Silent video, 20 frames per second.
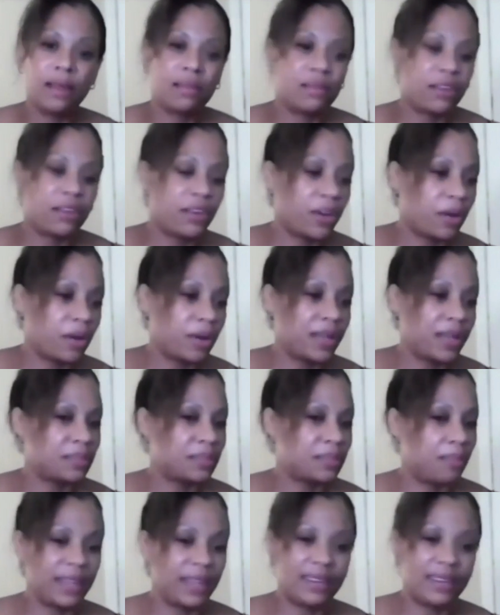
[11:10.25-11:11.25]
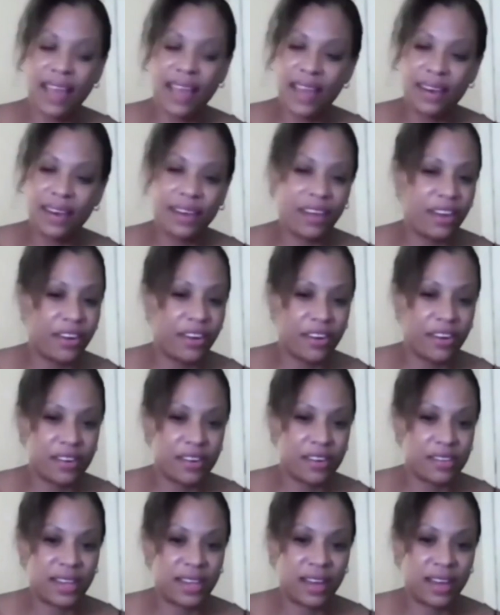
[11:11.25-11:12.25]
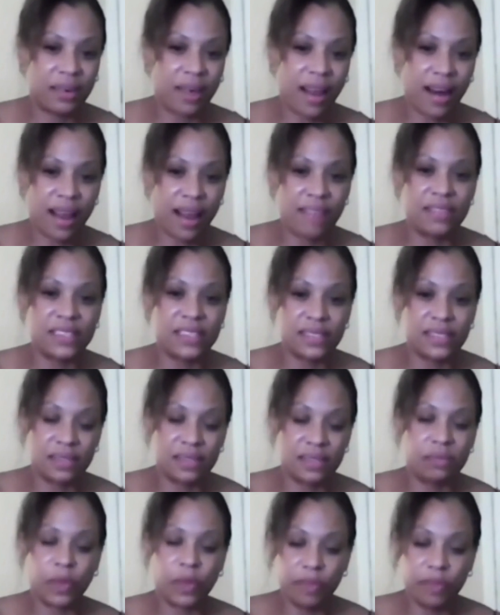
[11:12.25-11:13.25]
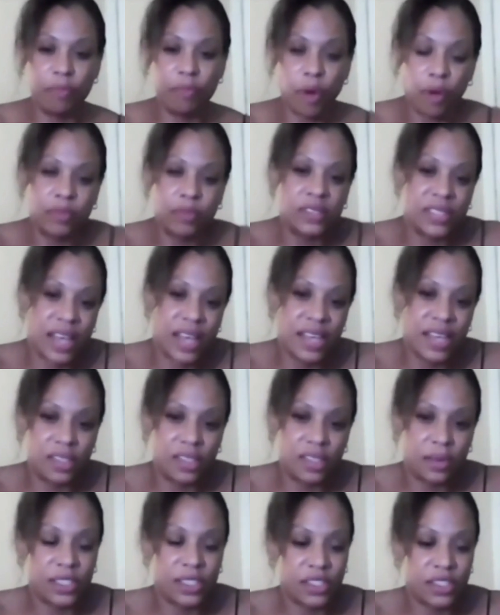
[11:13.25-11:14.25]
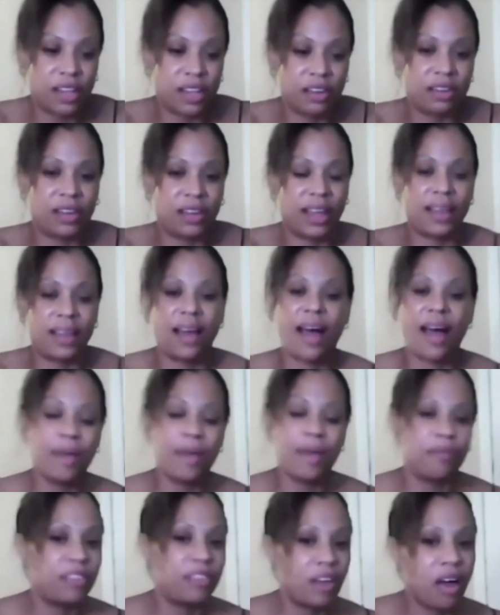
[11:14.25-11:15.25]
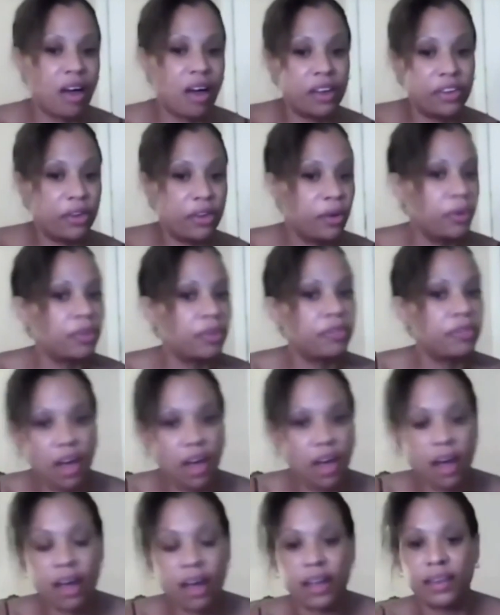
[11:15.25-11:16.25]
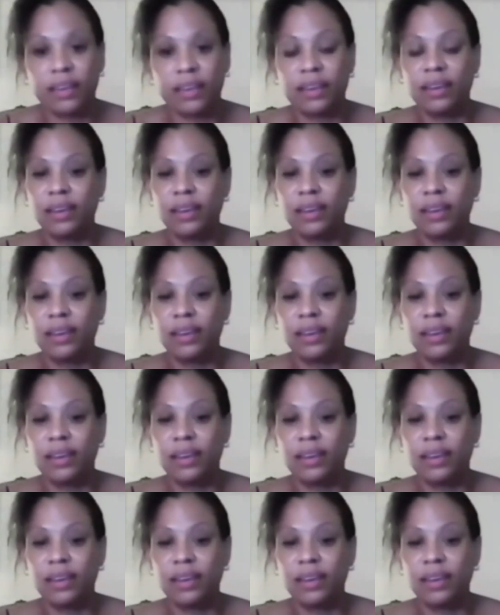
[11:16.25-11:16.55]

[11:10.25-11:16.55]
you know, it's been 10 years and we've both said to each other, like, I'm flawed. You're flawed.